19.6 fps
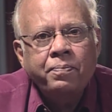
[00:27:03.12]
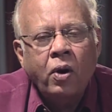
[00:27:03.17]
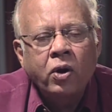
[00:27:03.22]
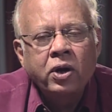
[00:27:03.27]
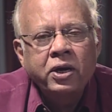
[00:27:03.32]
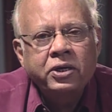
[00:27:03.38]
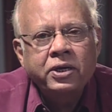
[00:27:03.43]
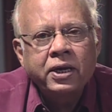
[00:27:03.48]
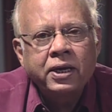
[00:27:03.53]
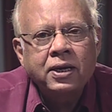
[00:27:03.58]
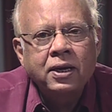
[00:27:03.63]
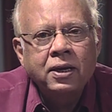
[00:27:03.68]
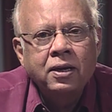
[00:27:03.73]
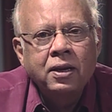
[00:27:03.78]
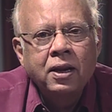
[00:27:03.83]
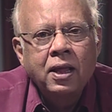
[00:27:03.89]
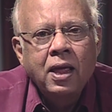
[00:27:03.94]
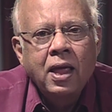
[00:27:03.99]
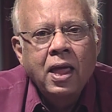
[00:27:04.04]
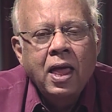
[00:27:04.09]
political,
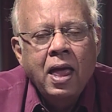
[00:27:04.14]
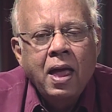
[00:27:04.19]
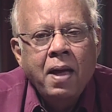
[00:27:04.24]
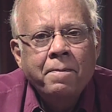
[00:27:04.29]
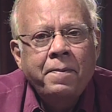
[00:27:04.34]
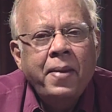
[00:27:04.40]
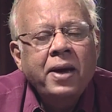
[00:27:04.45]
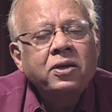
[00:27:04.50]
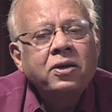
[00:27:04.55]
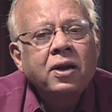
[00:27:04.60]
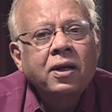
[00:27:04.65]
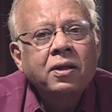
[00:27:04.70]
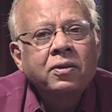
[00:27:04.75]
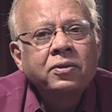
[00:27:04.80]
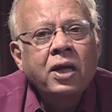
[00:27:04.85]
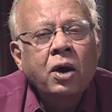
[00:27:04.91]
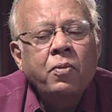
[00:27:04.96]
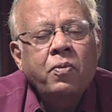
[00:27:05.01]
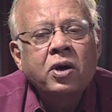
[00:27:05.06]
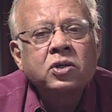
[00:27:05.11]
but
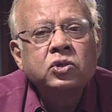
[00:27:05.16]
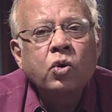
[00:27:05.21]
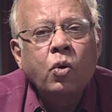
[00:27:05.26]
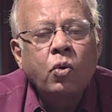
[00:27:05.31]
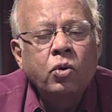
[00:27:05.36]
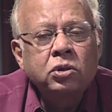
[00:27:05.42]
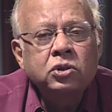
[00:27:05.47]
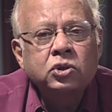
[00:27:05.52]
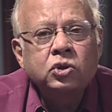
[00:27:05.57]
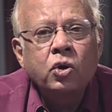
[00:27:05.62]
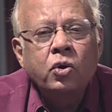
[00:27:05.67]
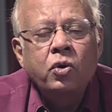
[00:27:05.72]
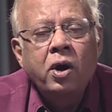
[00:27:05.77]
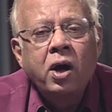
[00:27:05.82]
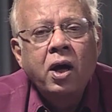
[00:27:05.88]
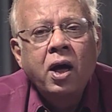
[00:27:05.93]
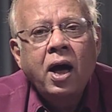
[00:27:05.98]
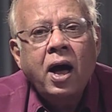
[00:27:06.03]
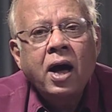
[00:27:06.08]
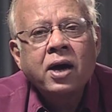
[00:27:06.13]
there was also
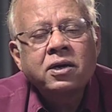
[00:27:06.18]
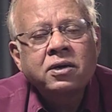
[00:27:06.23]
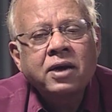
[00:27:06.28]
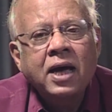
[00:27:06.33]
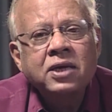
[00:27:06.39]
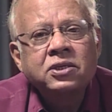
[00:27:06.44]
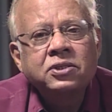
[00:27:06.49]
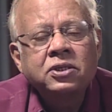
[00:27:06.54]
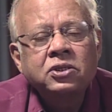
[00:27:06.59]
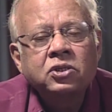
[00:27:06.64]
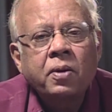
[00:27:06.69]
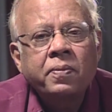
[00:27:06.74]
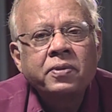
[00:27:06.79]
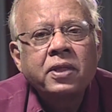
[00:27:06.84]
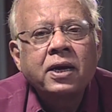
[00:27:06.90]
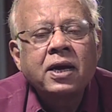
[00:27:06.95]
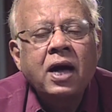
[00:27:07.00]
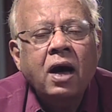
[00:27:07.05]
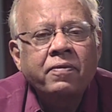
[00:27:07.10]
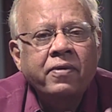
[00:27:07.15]
a crisis of
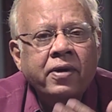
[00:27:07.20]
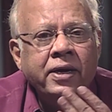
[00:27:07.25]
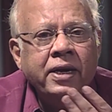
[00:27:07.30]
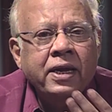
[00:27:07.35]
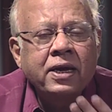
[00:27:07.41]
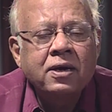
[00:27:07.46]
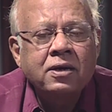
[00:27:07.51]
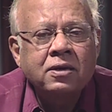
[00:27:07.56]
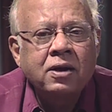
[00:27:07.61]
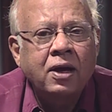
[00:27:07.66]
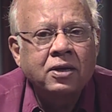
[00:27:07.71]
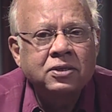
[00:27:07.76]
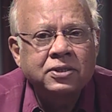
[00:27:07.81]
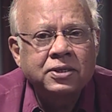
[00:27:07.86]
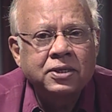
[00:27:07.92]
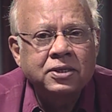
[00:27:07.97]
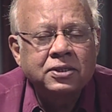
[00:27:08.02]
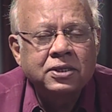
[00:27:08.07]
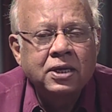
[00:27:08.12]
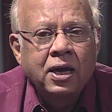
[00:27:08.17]
the governing
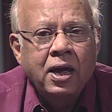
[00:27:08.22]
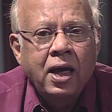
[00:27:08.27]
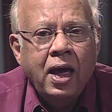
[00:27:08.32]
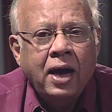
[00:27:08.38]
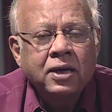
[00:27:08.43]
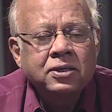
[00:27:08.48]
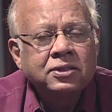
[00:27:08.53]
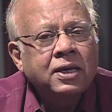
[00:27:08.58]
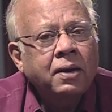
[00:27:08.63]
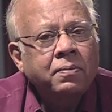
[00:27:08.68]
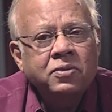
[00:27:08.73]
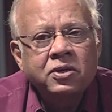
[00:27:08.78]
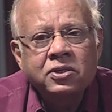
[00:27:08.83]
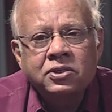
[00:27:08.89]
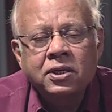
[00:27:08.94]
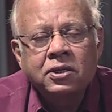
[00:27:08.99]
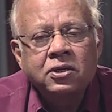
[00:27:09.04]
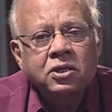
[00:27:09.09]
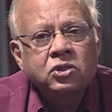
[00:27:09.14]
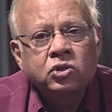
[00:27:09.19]
classes, and some
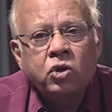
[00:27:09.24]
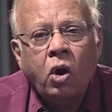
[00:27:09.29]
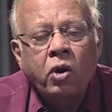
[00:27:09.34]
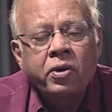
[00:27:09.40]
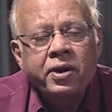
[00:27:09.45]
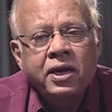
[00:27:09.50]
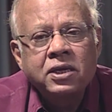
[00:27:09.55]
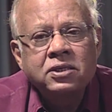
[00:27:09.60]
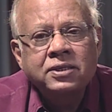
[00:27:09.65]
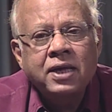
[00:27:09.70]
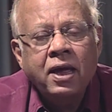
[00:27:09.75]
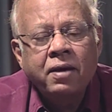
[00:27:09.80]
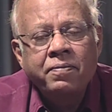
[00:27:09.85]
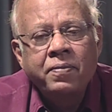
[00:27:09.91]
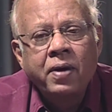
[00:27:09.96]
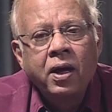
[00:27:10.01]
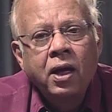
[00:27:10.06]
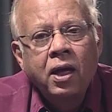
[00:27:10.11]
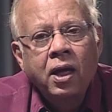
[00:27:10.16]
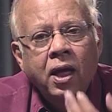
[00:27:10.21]
recent historians
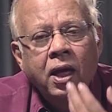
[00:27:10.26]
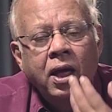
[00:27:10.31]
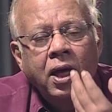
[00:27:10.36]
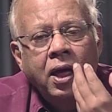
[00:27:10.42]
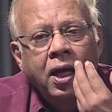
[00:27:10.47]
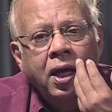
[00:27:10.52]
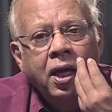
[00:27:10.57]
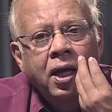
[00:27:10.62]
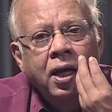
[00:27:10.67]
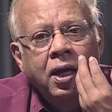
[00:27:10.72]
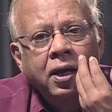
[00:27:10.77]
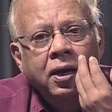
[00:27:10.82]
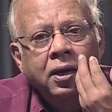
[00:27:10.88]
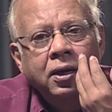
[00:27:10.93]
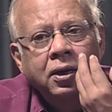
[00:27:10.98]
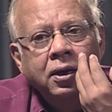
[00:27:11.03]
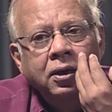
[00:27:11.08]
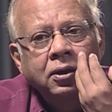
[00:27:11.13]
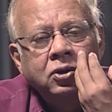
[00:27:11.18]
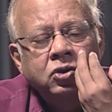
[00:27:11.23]
have
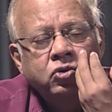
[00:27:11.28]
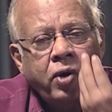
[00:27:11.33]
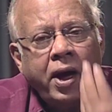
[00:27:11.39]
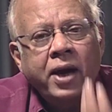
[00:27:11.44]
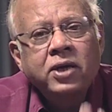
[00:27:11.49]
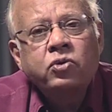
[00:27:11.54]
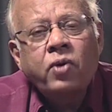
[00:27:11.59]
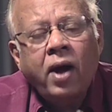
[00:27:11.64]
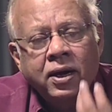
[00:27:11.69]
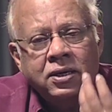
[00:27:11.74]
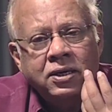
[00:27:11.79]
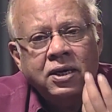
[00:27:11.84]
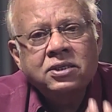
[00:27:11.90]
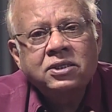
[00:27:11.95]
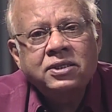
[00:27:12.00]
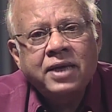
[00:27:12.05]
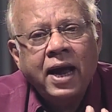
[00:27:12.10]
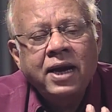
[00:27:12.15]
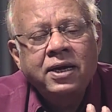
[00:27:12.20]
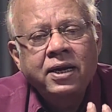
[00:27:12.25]
tried to
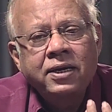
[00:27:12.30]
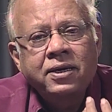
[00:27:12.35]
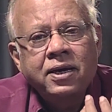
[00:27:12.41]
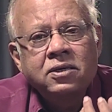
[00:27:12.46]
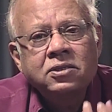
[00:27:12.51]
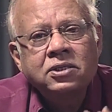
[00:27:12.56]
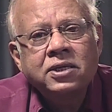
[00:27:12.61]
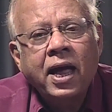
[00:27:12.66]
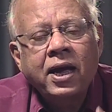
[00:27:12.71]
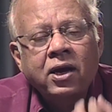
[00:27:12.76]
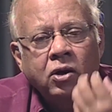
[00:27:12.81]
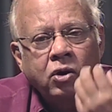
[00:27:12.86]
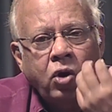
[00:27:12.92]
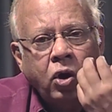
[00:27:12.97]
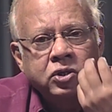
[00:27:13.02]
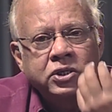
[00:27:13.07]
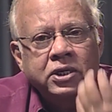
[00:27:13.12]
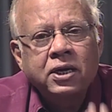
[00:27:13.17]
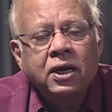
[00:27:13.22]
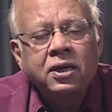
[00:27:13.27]
understand it in
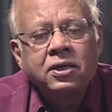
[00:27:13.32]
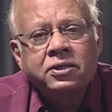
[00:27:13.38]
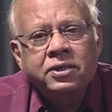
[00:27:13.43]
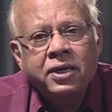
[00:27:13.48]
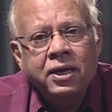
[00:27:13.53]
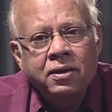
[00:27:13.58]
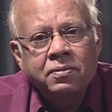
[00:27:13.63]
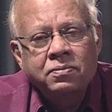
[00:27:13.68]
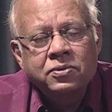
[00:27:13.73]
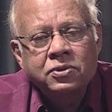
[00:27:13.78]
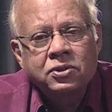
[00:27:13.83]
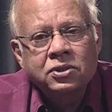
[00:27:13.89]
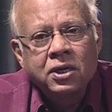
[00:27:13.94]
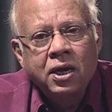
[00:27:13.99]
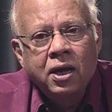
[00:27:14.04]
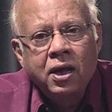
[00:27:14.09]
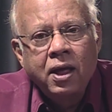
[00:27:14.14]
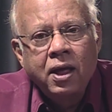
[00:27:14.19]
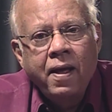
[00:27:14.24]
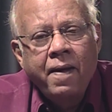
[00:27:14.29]
psychological terms.
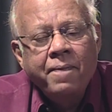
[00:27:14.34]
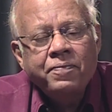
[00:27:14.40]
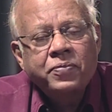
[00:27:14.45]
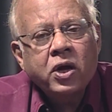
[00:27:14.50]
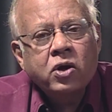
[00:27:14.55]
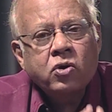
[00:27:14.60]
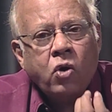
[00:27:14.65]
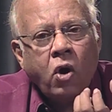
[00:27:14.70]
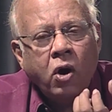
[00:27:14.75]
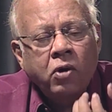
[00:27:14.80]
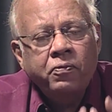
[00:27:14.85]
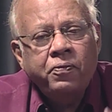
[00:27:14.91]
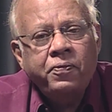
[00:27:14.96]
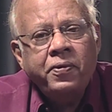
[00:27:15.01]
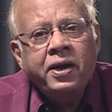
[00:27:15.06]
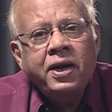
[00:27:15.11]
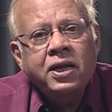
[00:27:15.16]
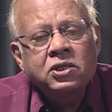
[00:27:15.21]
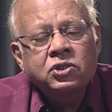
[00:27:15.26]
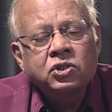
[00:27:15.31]
The
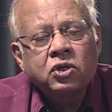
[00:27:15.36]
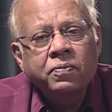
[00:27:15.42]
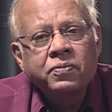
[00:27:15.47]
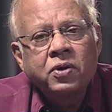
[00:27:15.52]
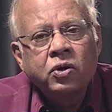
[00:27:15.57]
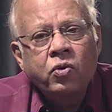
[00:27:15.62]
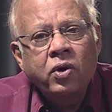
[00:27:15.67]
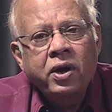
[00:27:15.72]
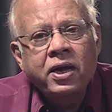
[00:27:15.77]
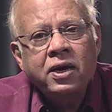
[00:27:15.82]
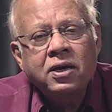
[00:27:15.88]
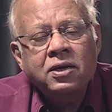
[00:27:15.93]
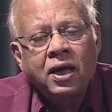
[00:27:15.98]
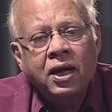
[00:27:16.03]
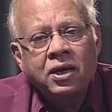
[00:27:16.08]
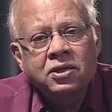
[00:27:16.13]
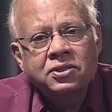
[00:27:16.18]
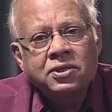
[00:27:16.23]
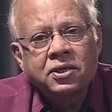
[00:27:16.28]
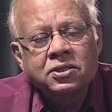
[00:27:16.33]
confidence of the ruling
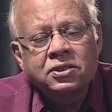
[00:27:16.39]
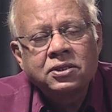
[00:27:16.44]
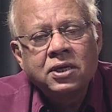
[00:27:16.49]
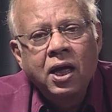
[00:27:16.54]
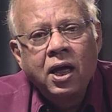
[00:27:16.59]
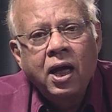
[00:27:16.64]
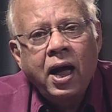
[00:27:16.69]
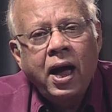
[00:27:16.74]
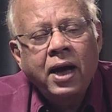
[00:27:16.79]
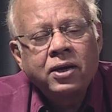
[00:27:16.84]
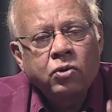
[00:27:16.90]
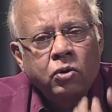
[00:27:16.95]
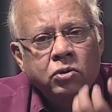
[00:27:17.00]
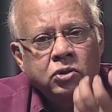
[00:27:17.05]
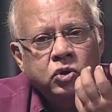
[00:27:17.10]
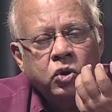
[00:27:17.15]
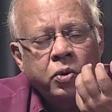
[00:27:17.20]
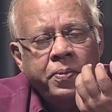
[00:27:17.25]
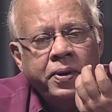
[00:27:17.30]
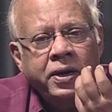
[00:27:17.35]
classes had
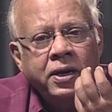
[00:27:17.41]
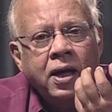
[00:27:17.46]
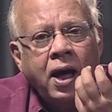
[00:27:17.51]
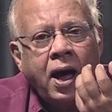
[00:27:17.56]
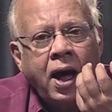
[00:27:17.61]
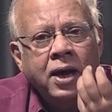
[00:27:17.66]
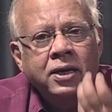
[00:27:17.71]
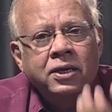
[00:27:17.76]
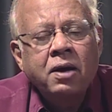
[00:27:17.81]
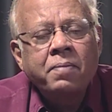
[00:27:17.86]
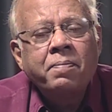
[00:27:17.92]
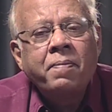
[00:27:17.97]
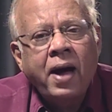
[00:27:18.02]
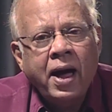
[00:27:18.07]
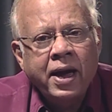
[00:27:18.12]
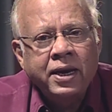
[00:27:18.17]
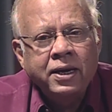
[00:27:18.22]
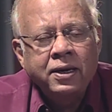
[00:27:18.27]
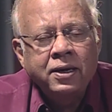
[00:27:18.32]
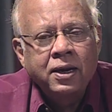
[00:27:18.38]
also been
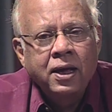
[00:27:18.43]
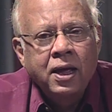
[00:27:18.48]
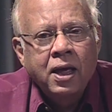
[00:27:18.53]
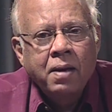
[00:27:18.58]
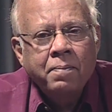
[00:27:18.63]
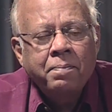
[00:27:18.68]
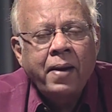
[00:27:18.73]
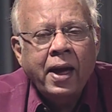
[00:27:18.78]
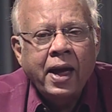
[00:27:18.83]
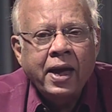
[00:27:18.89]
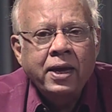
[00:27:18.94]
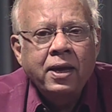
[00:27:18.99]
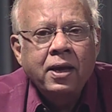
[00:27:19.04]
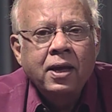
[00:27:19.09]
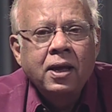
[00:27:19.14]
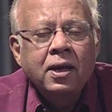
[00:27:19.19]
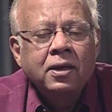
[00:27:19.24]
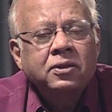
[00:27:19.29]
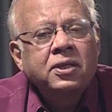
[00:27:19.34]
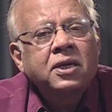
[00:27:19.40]
undermined by
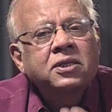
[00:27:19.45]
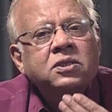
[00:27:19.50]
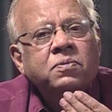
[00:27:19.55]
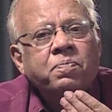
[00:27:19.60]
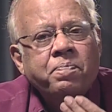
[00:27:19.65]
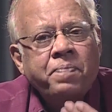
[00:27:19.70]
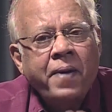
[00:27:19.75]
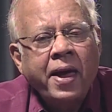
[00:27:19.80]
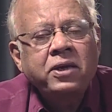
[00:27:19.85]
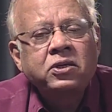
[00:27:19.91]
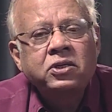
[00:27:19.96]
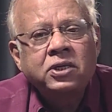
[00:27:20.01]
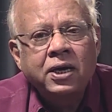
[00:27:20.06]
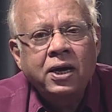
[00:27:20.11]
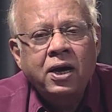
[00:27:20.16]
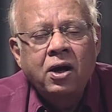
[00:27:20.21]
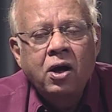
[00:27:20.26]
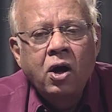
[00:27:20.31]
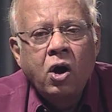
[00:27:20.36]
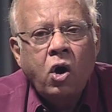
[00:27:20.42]
the
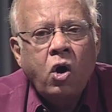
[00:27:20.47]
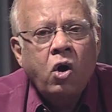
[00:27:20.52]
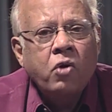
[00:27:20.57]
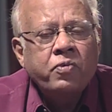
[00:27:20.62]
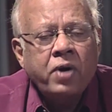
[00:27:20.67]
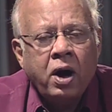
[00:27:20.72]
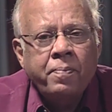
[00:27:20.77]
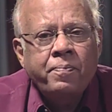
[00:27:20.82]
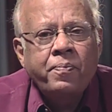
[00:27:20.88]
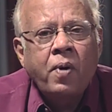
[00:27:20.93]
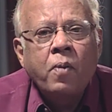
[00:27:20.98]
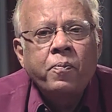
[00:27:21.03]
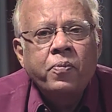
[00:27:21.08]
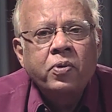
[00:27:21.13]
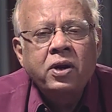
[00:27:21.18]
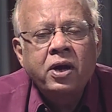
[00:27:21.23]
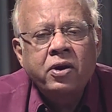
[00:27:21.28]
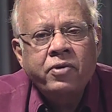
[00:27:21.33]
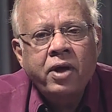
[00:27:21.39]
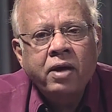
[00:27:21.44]
spectre of a
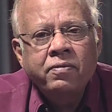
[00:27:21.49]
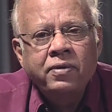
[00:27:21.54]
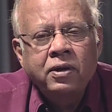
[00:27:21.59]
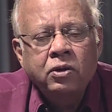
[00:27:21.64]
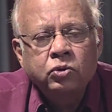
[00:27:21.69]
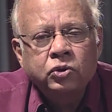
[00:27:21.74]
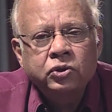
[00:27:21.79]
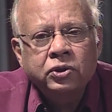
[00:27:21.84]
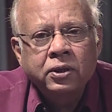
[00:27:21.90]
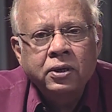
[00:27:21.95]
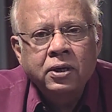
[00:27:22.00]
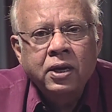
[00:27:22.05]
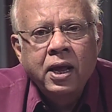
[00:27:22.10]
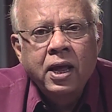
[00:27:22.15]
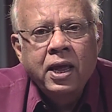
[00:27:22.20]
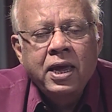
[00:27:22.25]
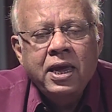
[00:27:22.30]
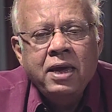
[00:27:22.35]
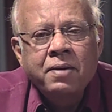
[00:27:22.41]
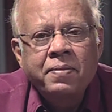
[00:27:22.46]
popular revolution
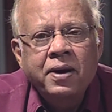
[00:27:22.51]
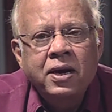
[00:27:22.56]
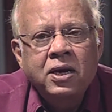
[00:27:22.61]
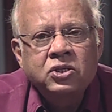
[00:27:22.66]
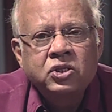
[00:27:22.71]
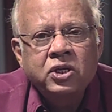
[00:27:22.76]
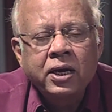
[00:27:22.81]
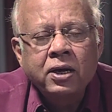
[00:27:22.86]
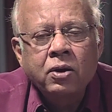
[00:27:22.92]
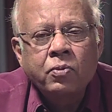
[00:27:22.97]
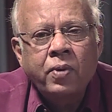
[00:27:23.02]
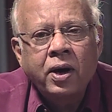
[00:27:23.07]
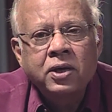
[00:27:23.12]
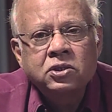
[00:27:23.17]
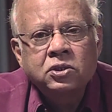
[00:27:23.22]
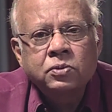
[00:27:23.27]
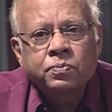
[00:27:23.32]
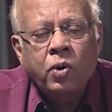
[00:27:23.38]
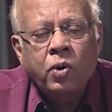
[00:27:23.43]
emerging once